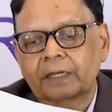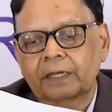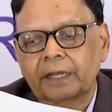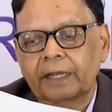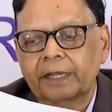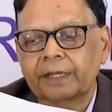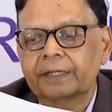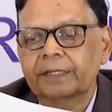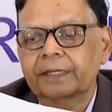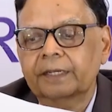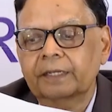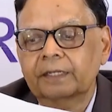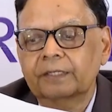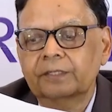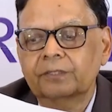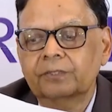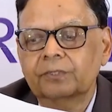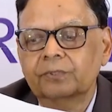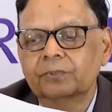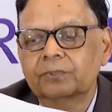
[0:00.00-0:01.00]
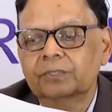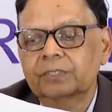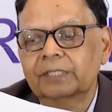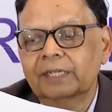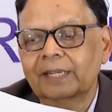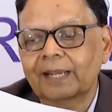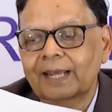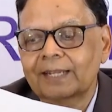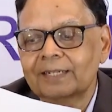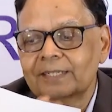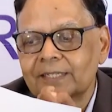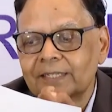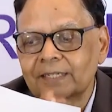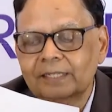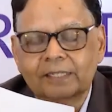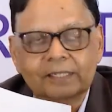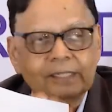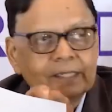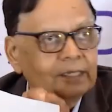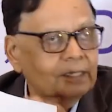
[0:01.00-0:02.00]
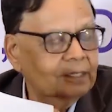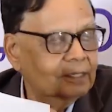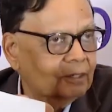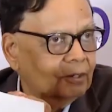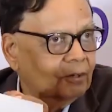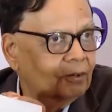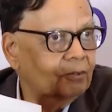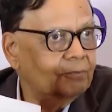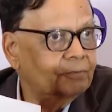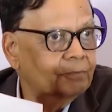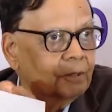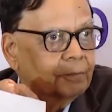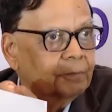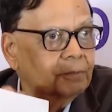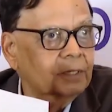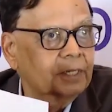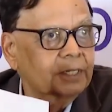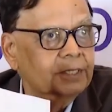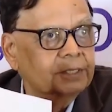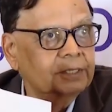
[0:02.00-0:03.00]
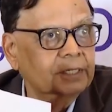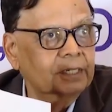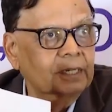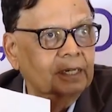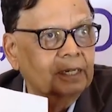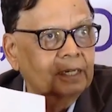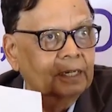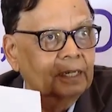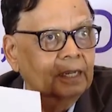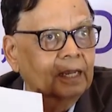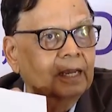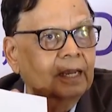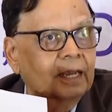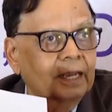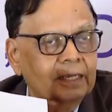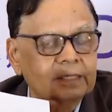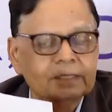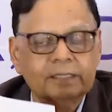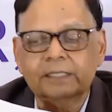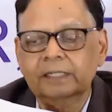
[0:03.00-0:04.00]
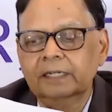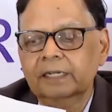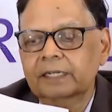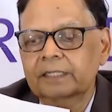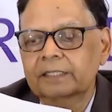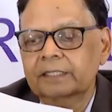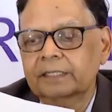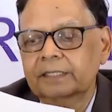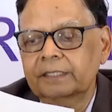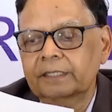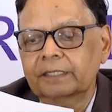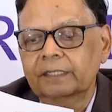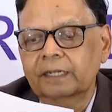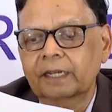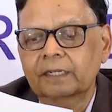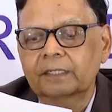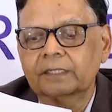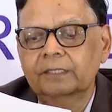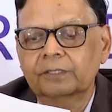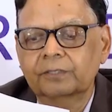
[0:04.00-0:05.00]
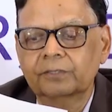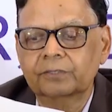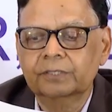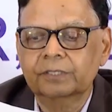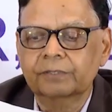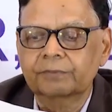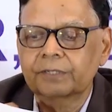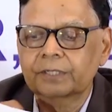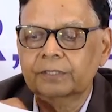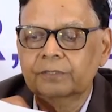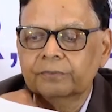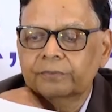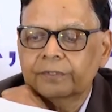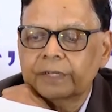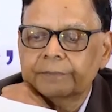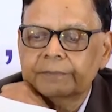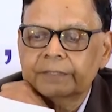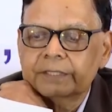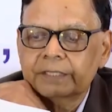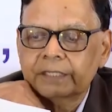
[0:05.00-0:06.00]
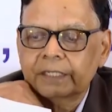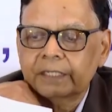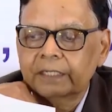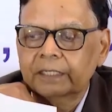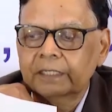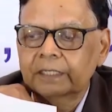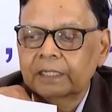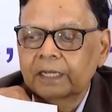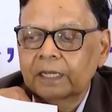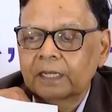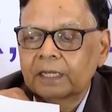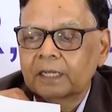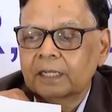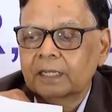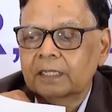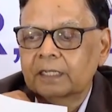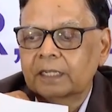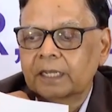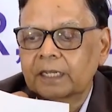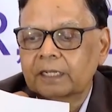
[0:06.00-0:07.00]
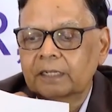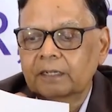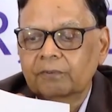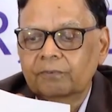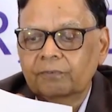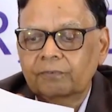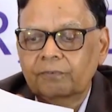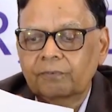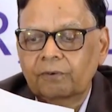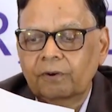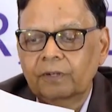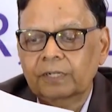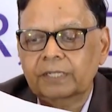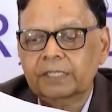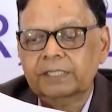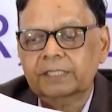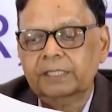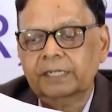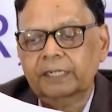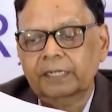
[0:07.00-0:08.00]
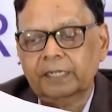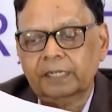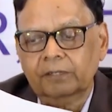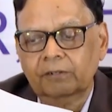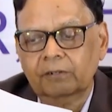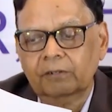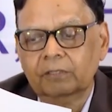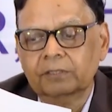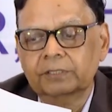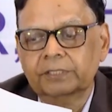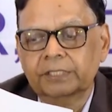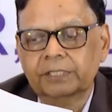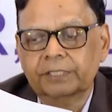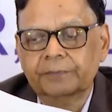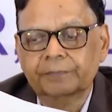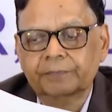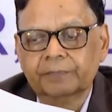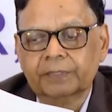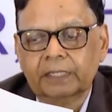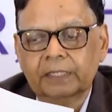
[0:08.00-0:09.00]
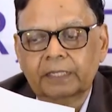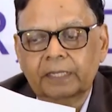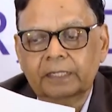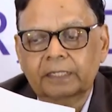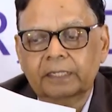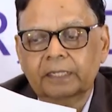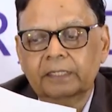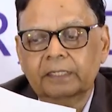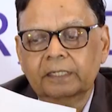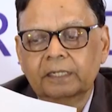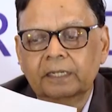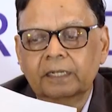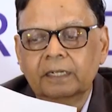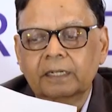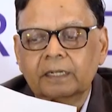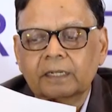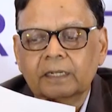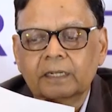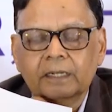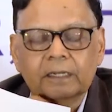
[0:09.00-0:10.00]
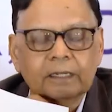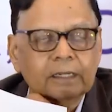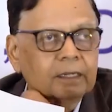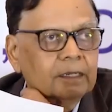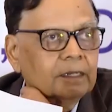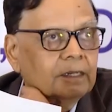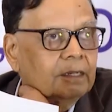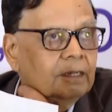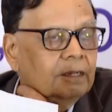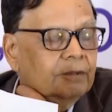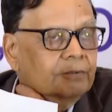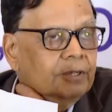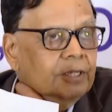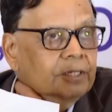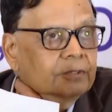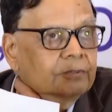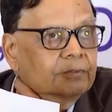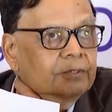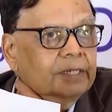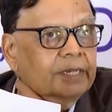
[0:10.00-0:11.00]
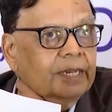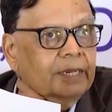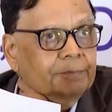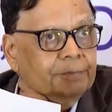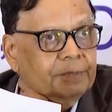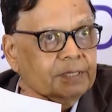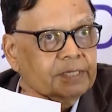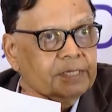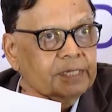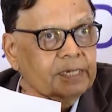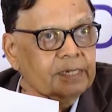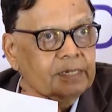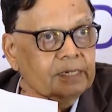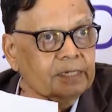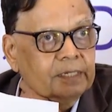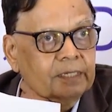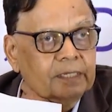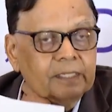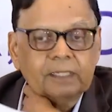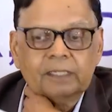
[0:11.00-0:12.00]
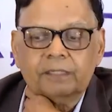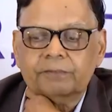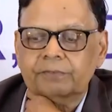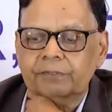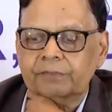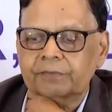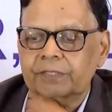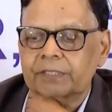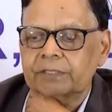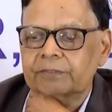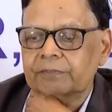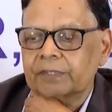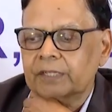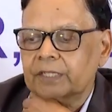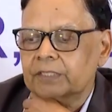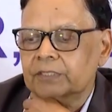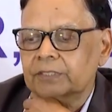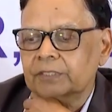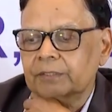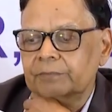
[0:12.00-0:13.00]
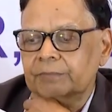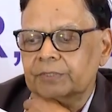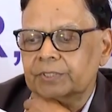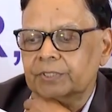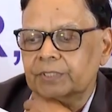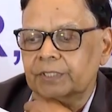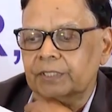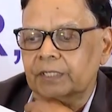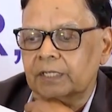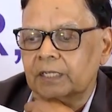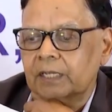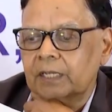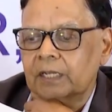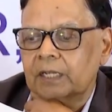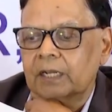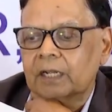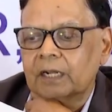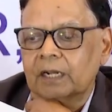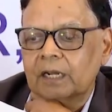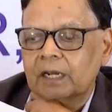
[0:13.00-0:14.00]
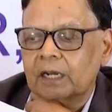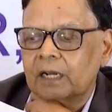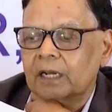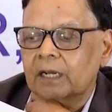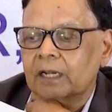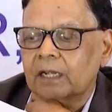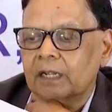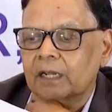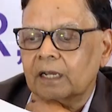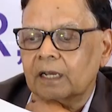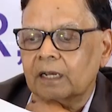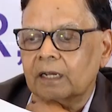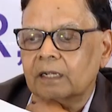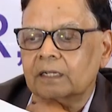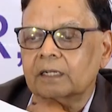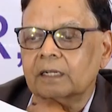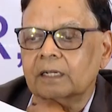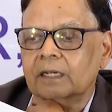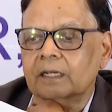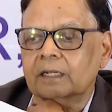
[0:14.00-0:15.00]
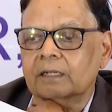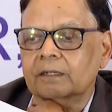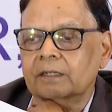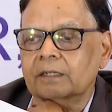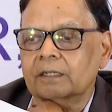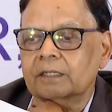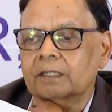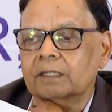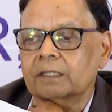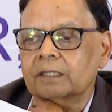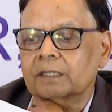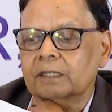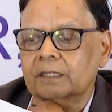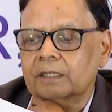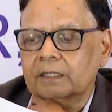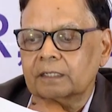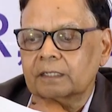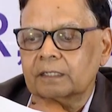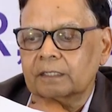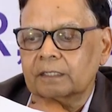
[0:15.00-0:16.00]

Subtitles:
area, use density of population as the criterion and reduce the weight to 5%. Then forest and ecology, that had a weight of 10% in the 15th Finance Commission. The